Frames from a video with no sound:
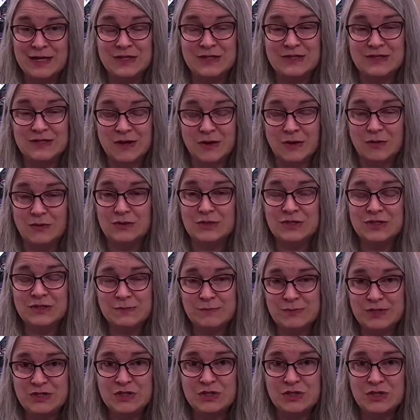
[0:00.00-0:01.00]
So
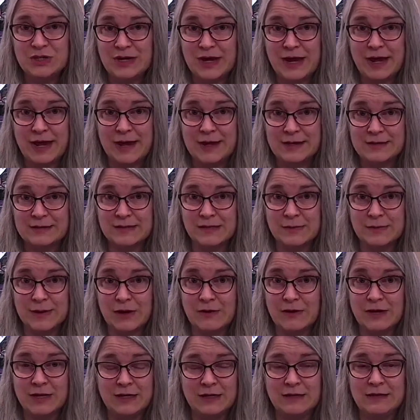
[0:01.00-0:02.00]
just be sure to ask
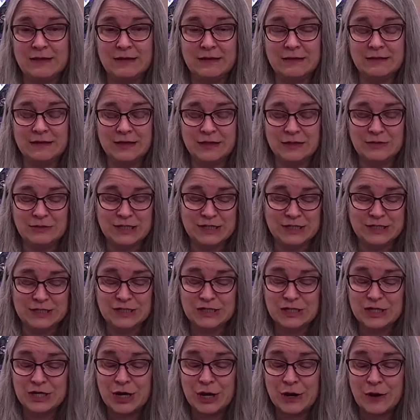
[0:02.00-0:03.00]
about anything that you need
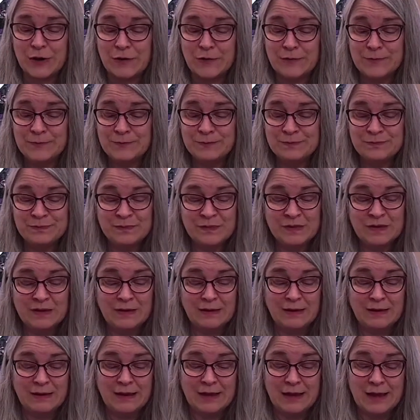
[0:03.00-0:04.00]
to know.
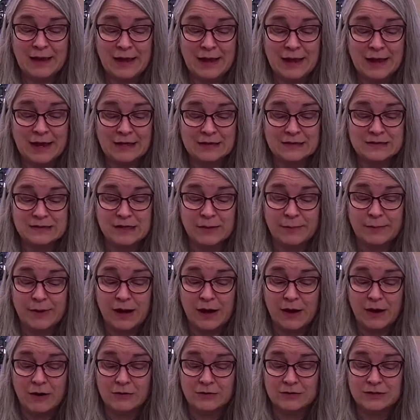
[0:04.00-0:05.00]
Ask
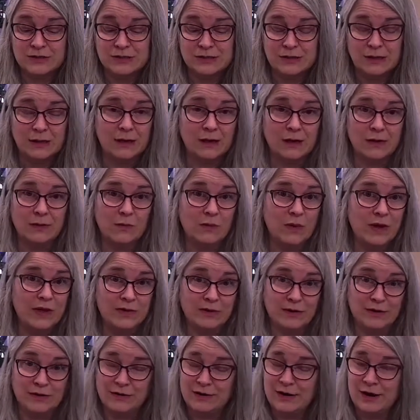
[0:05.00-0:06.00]
about uh,
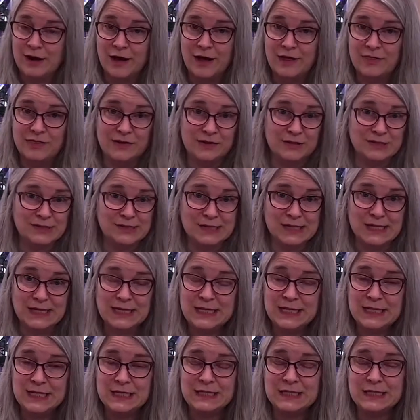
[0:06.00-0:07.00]
whether or not there's a
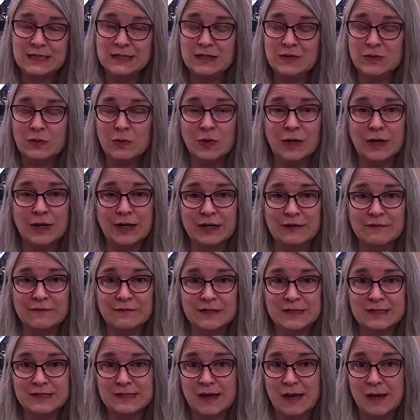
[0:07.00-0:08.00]
key to the organ if
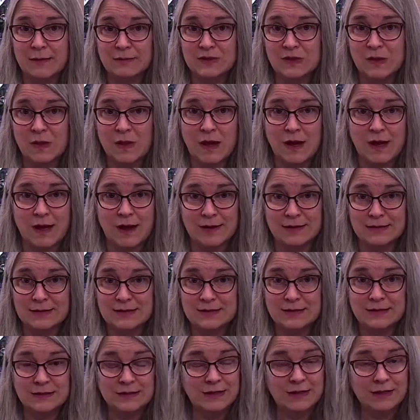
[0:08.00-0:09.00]
it's kept
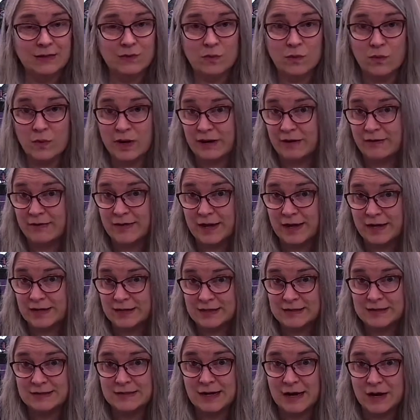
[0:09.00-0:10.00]
locked and where that
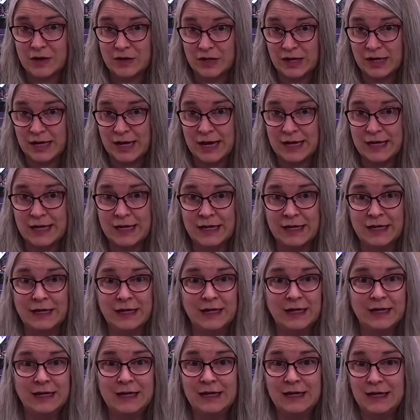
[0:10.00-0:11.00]
is, how to get it,
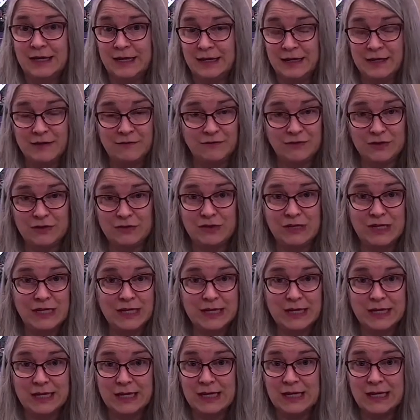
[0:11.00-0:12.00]
and if you
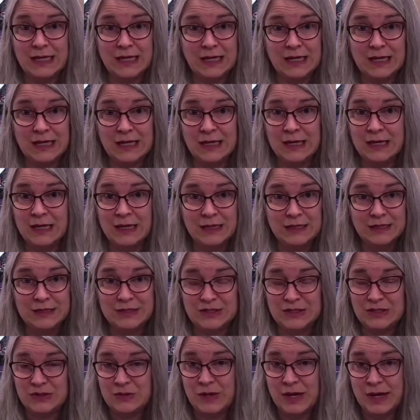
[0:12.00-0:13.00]
need a key
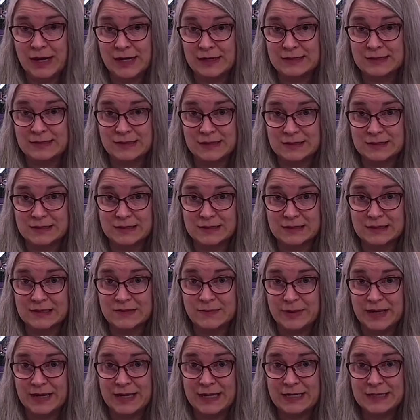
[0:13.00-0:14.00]
to access the
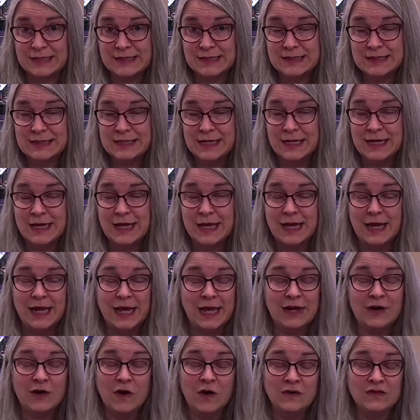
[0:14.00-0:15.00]
space.
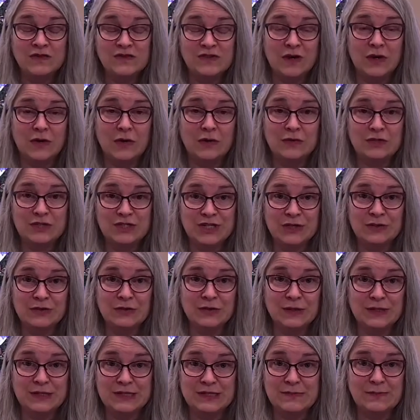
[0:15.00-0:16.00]
And also,
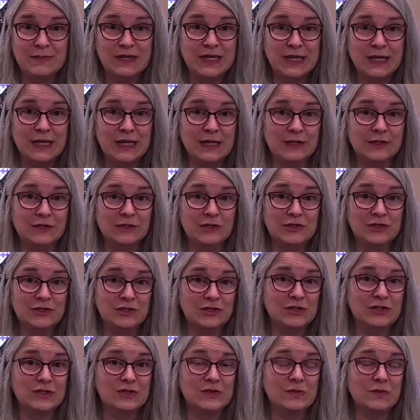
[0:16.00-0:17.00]
generally speaking,
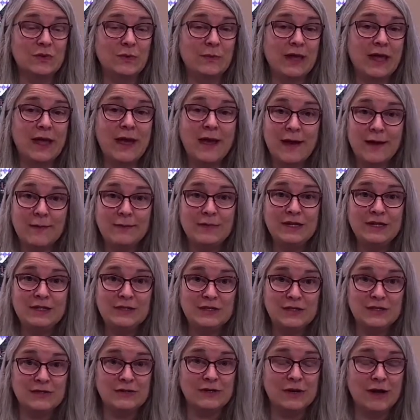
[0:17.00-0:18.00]
churches will be happy
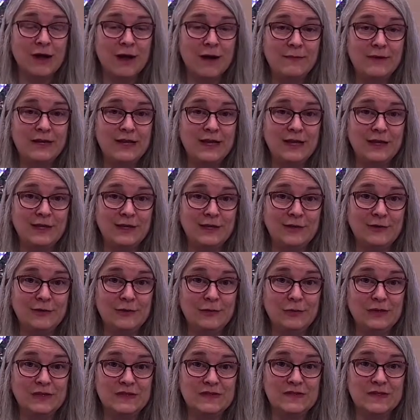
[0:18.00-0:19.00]
to accommodate
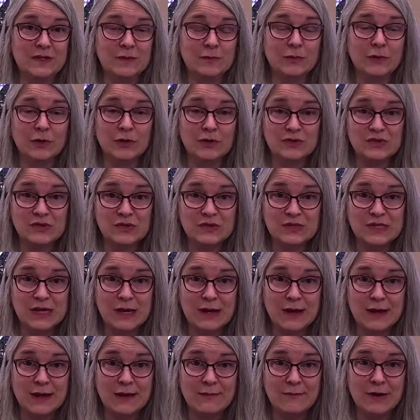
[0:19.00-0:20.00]
you with some rehearsal
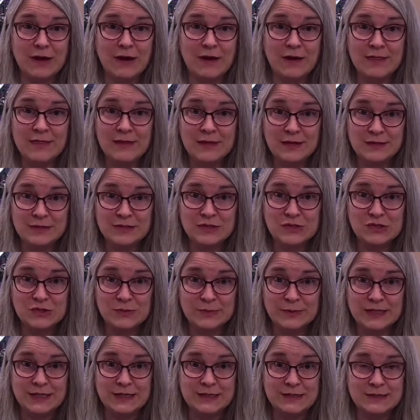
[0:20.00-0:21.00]
time on the
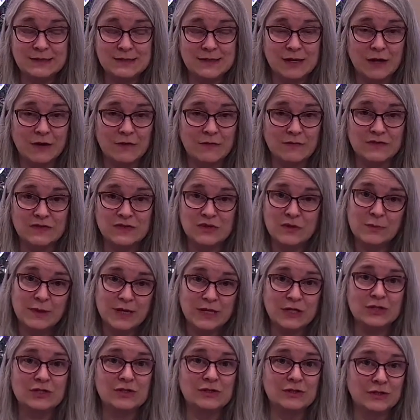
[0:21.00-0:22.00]
instrument itself, so
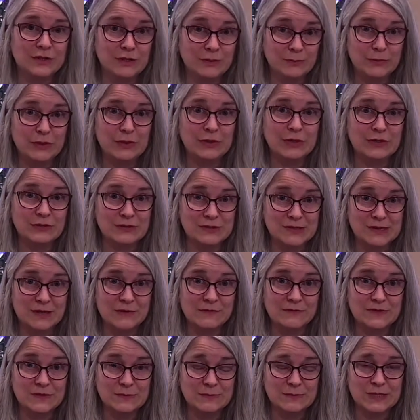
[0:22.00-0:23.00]
make sure you book
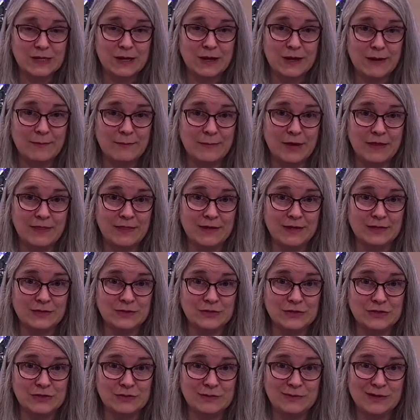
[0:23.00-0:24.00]
yourself some time on the
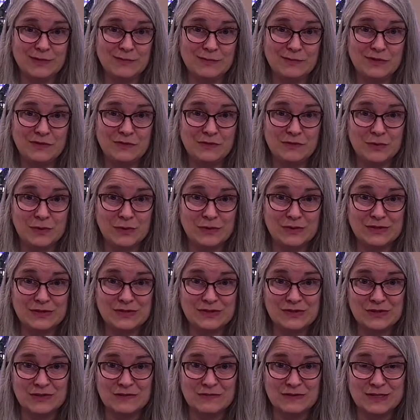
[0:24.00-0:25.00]
instrument before the
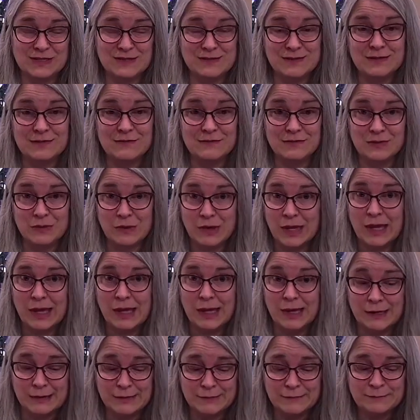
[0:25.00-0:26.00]
service if you
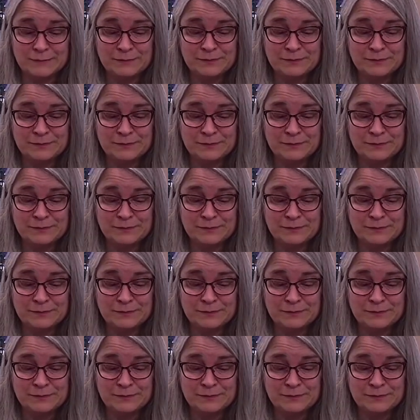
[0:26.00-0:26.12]
can.